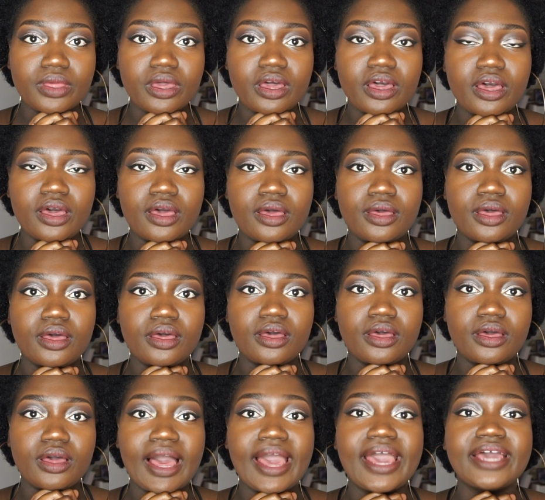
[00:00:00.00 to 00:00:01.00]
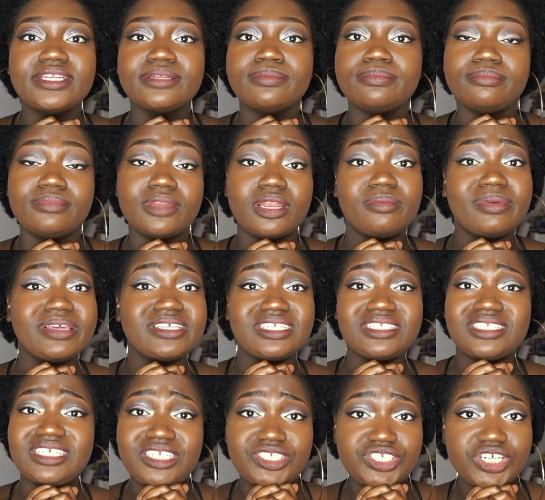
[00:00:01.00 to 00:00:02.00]
I had an
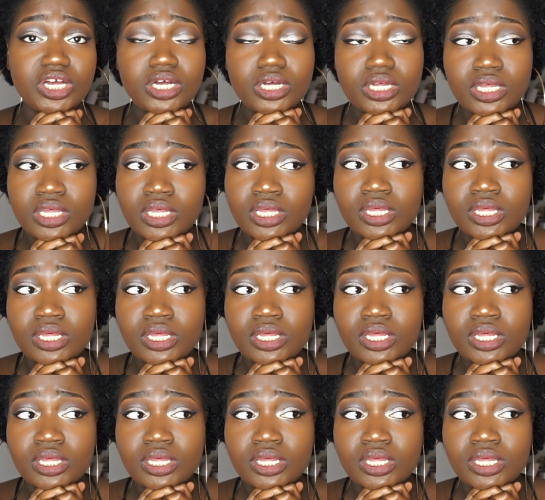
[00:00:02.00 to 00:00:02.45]
amazing teacher.